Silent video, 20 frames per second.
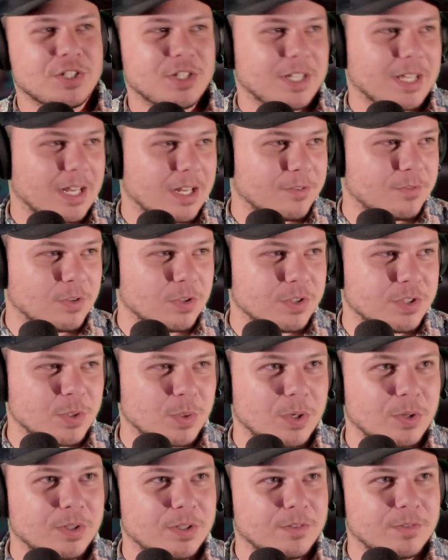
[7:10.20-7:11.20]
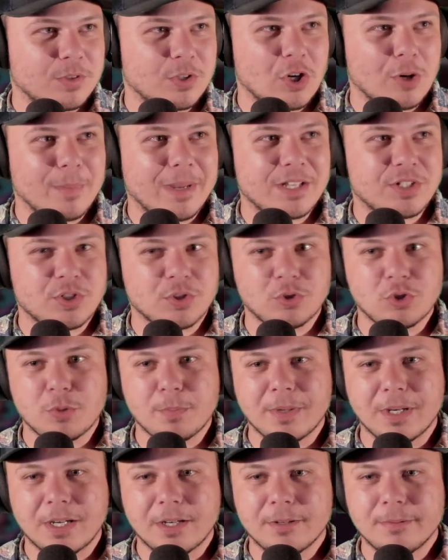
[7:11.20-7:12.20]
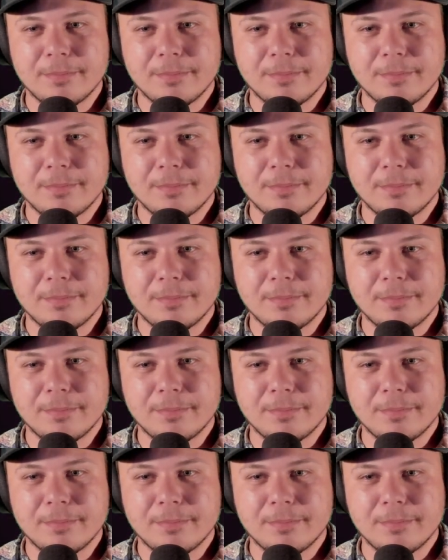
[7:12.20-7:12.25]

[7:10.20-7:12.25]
get out of here so I don't hear Dollmaster looping.